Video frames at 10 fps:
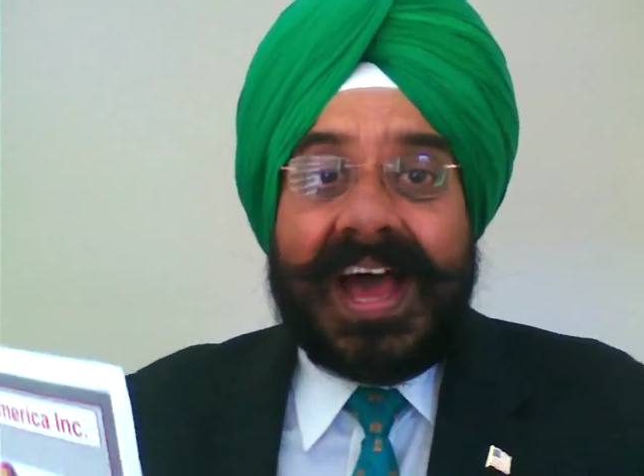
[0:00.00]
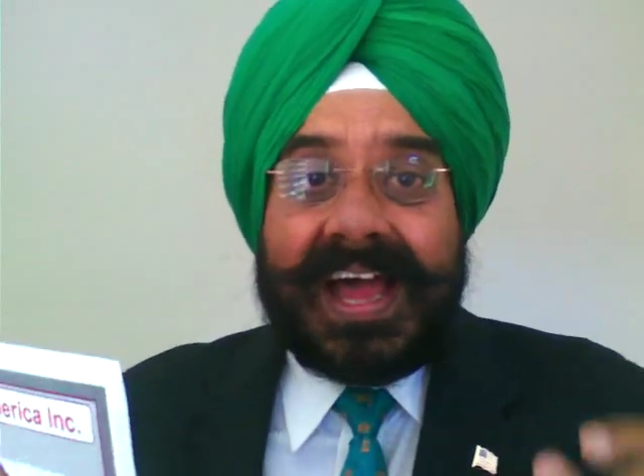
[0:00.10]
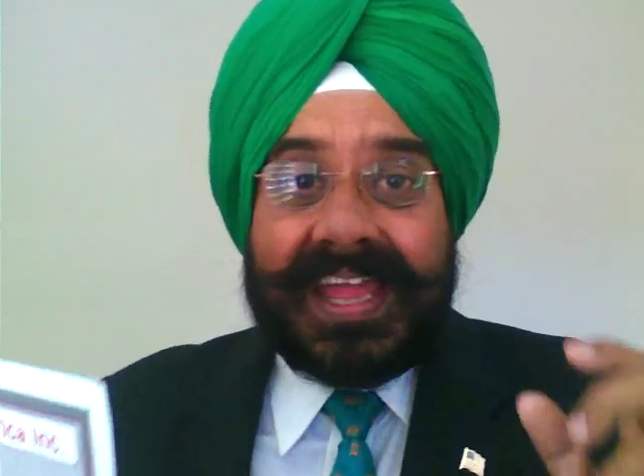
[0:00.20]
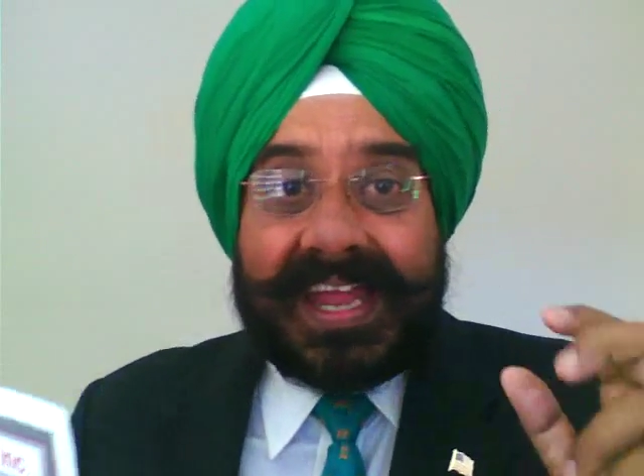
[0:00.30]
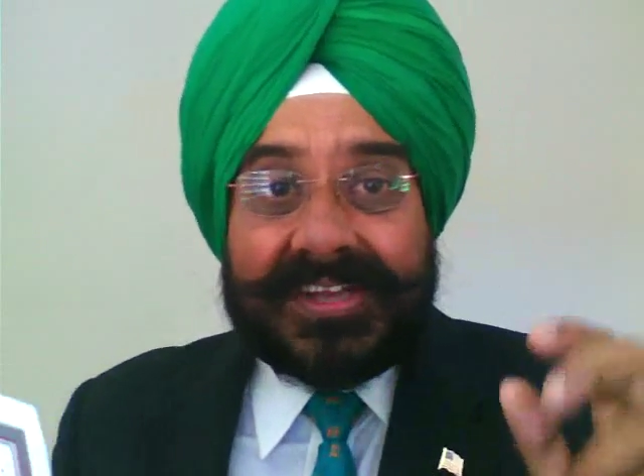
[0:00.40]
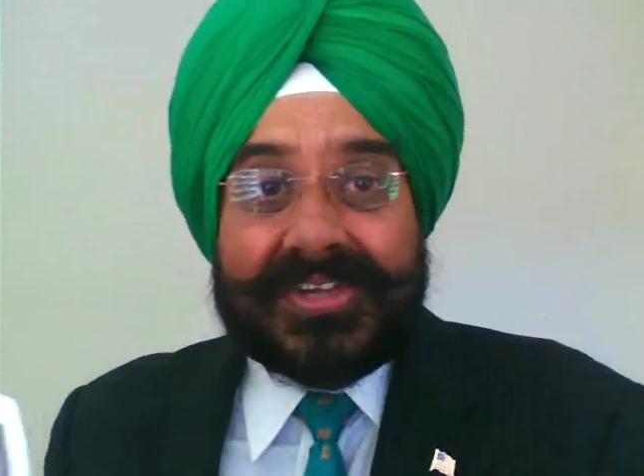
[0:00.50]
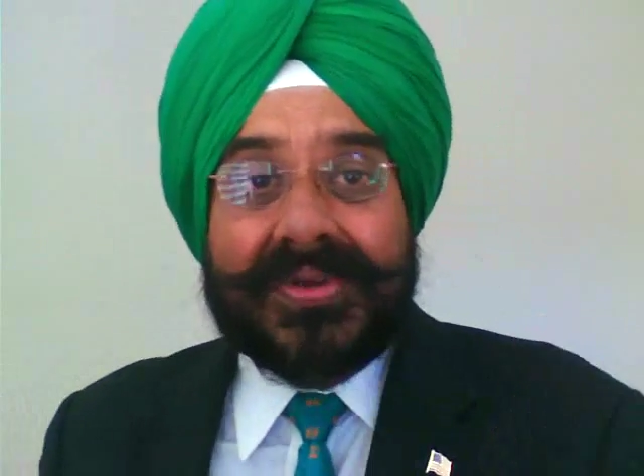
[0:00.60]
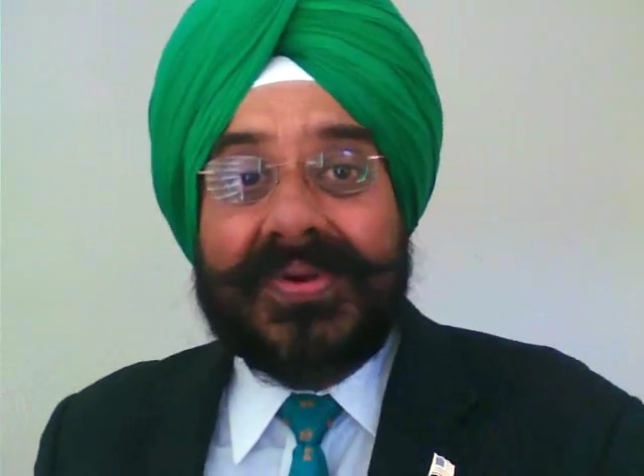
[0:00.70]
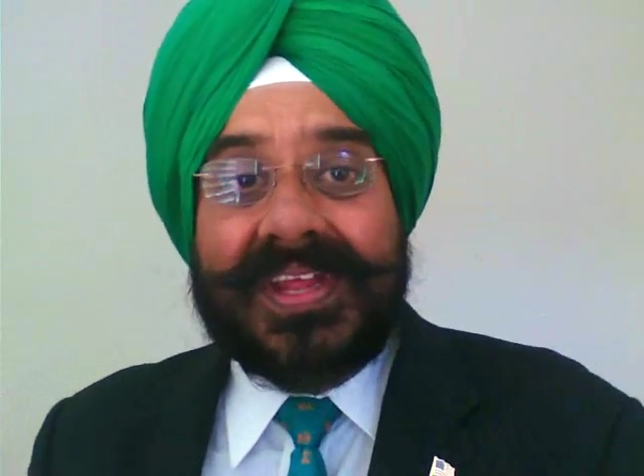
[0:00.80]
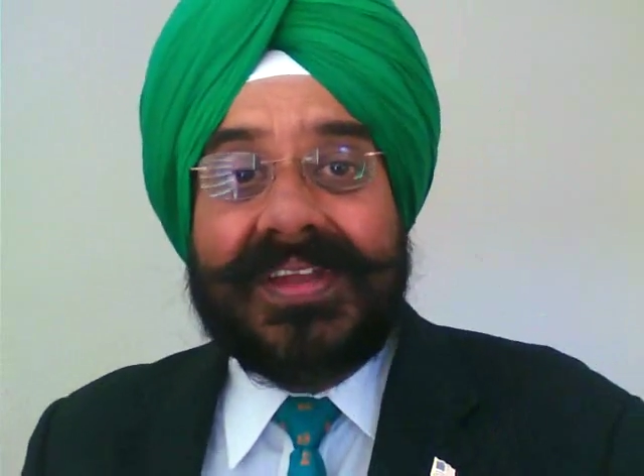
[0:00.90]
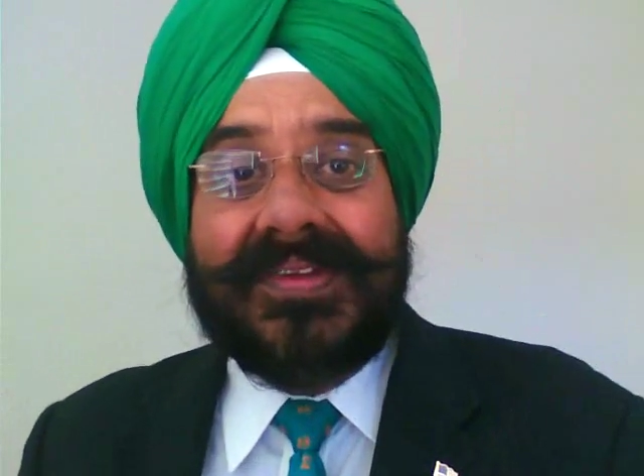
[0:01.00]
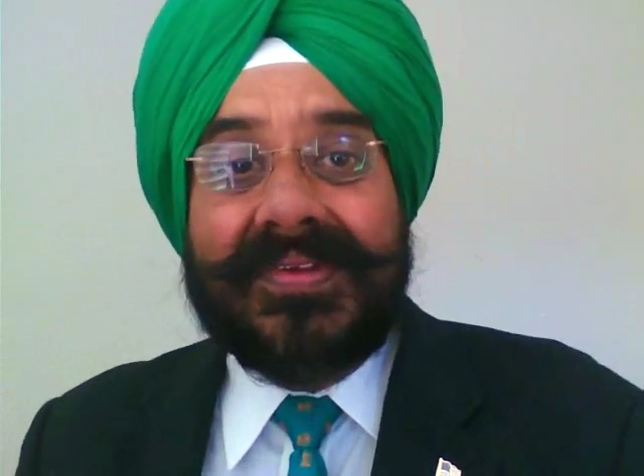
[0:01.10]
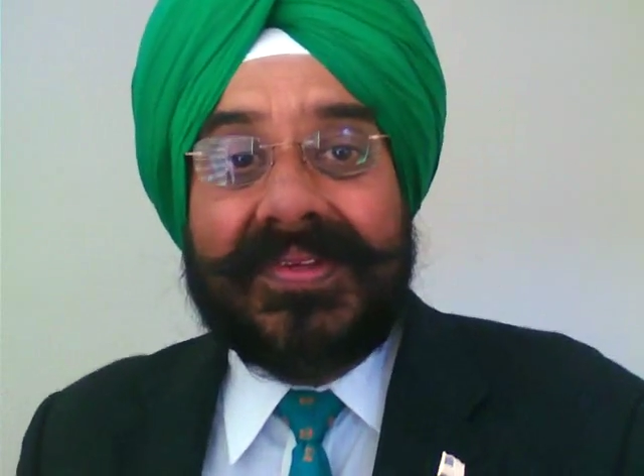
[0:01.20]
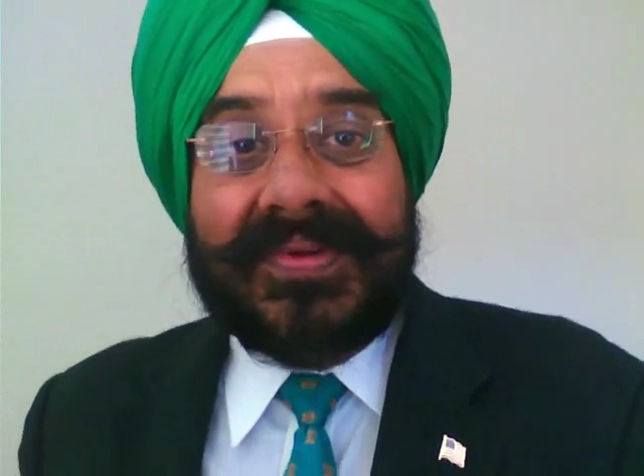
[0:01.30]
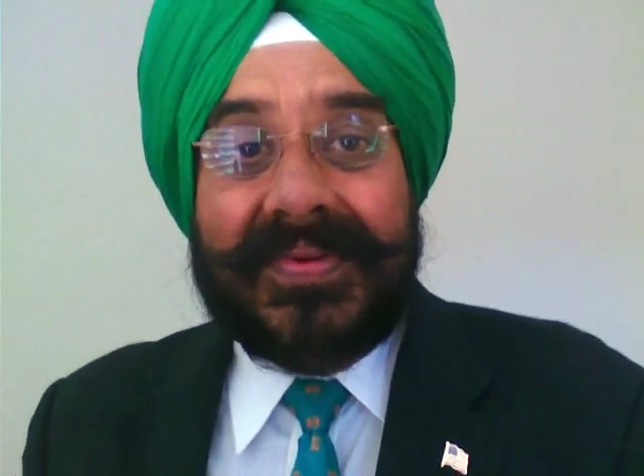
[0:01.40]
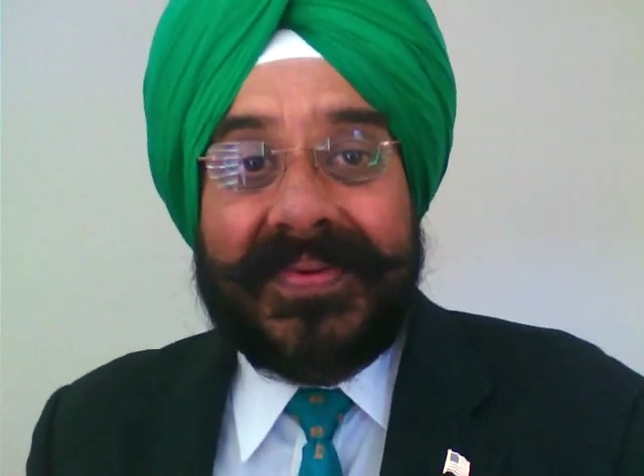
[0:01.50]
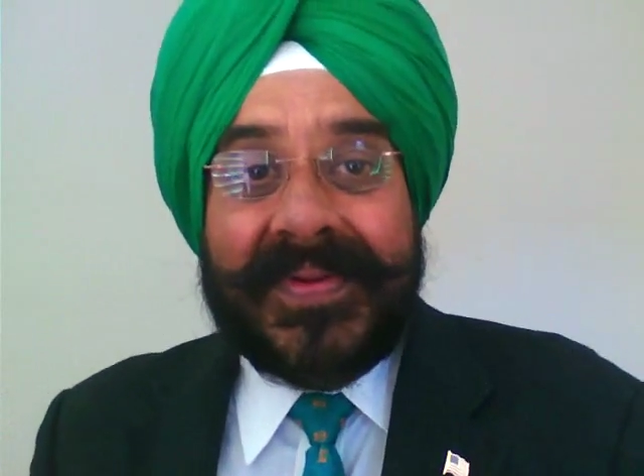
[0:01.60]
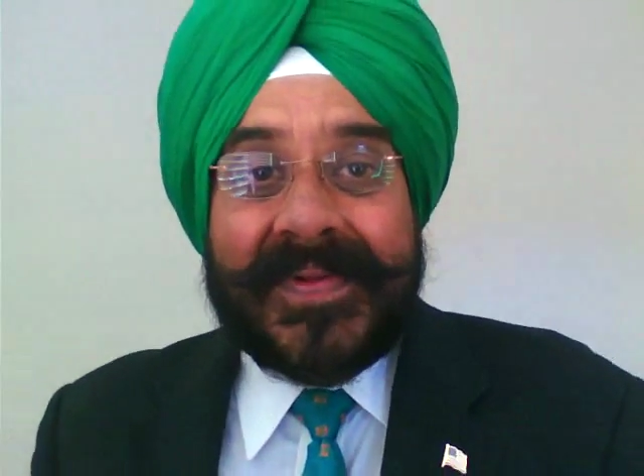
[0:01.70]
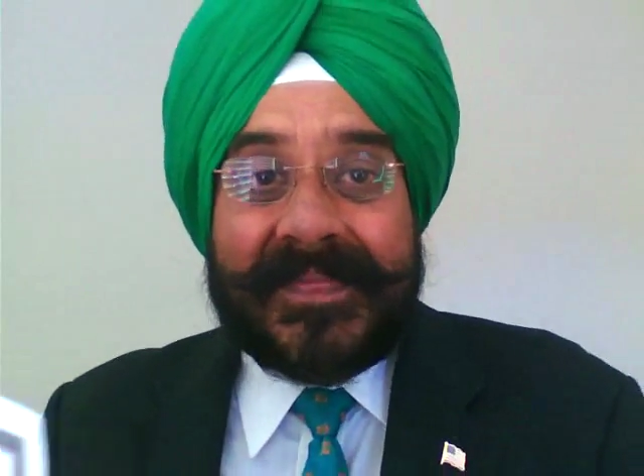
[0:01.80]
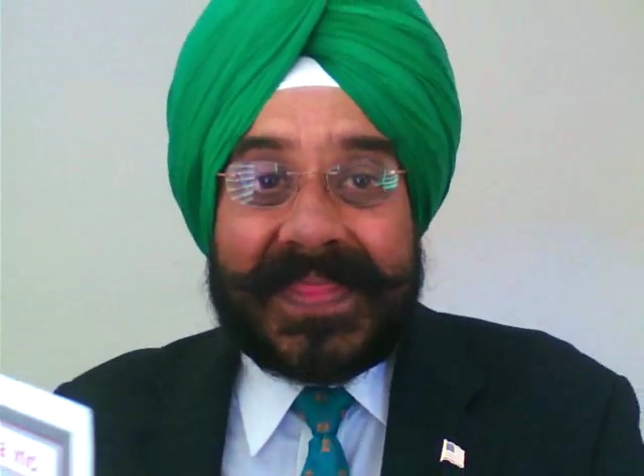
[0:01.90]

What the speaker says: I had showed it to you